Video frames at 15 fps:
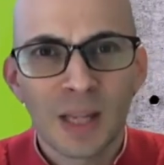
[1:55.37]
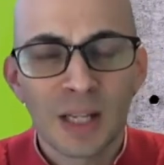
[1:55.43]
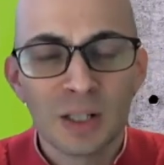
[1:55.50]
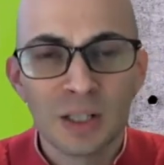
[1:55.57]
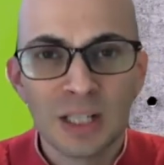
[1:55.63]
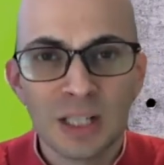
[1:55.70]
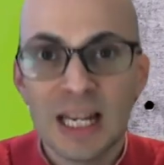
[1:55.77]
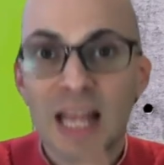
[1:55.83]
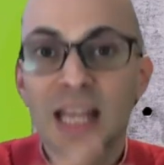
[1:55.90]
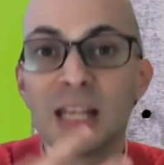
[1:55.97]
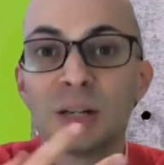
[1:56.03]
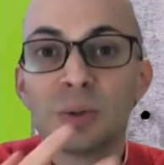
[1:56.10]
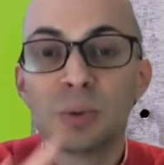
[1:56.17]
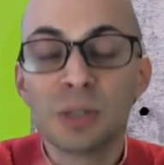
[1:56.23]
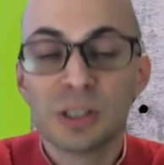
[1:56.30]

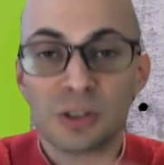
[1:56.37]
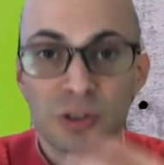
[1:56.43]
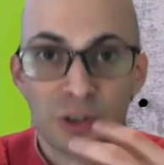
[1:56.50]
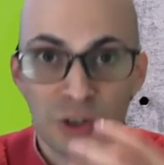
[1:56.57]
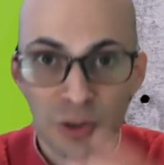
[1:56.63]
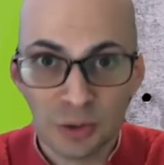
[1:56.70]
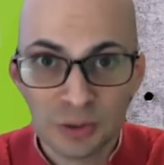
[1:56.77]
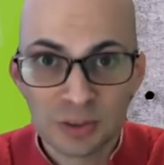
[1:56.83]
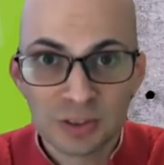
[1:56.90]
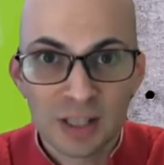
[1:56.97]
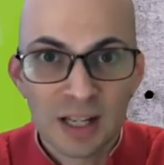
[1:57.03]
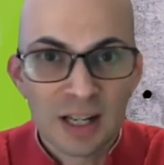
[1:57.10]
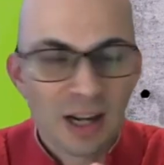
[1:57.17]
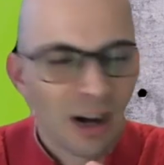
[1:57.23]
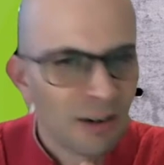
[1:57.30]
language use
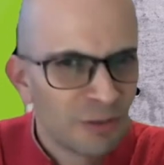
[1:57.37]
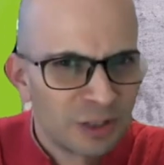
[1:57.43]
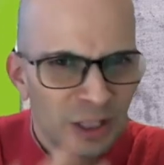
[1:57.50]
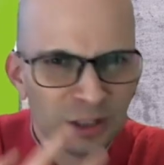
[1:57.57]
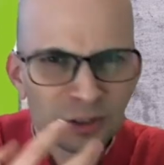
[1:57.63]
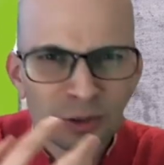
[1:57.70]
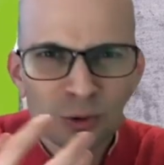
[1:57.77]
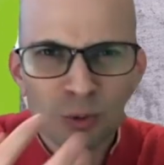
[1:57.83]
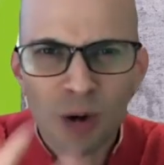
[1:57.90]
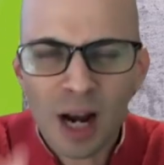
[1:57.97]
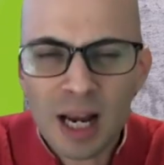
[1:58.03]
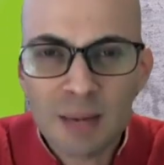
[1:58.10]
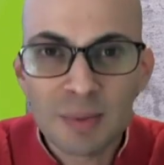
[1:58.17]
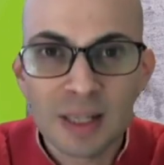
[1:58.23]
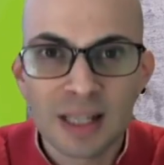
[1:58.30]
of
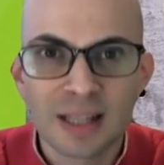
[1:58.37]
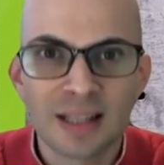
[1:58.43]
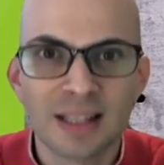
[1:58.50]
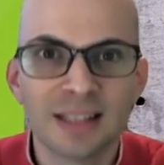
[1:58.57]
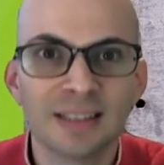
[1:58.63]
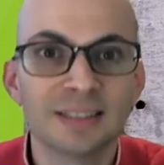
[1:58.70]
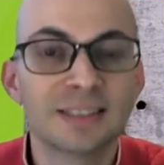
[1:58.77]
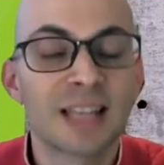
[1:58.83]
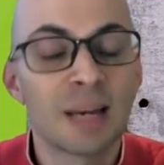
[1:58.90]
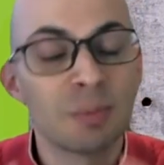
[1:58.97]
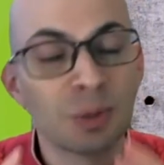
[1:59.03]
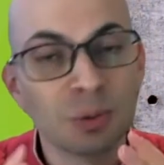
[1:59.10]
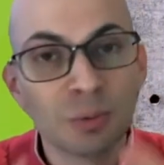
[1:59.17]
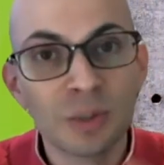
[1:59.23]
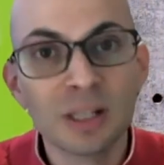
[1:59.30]
describing things can be
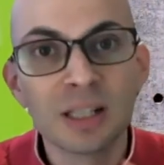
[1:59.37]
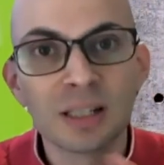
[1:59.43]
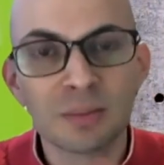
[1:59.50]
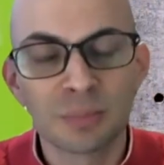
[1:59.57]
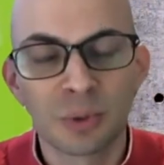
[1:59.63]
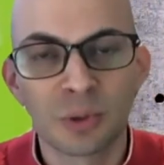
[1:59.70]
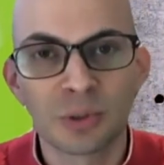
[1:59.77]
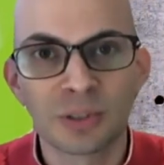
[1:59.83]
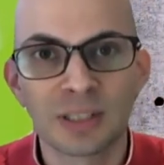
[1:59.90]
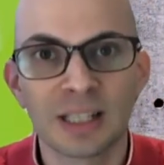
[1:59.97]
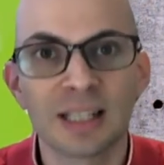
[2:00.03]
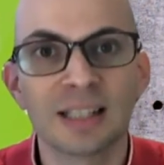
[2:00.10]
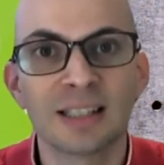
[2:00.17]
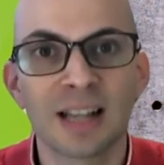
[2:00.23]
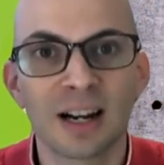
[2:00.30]
really important
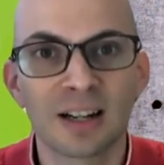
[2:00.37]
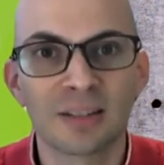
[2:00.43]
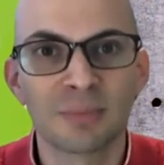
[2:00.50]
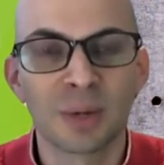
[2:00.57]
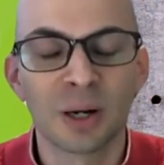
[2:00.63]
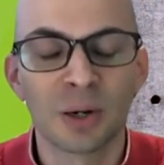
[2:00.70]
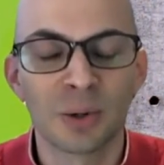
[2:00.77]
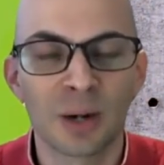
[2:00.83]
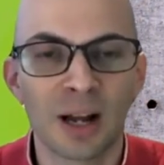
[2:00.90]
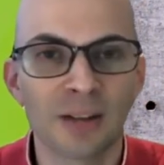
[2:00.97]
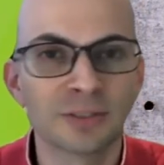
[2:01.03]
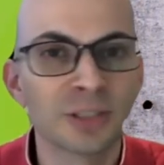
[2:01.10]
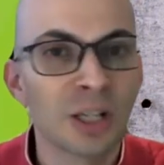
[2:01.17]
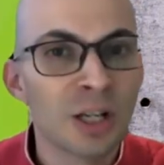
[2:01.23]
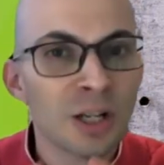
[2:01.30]
in narrative paragraphs,
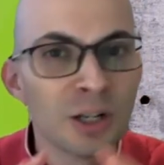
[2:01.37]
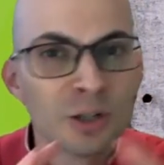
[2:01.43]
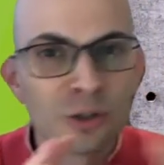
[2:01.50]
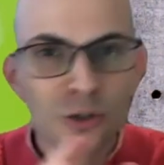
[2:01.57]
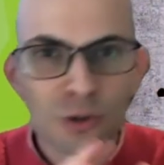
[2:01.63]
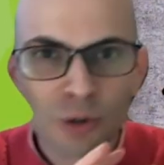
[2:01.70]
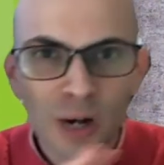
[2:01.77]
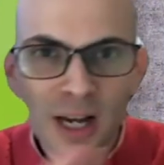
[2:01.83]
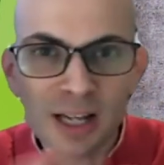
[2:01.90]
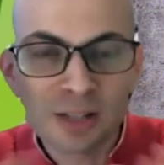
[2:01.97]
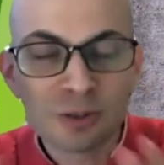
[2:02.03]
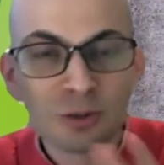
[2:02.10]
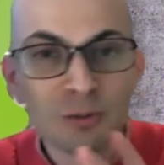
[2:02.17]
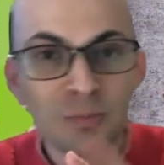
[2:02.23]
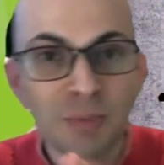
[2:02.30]
trying
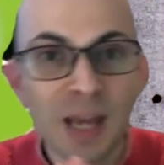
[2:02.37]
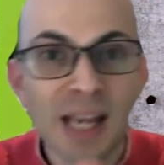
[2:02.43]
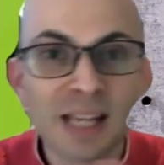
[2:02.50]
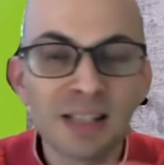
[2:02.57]
to paint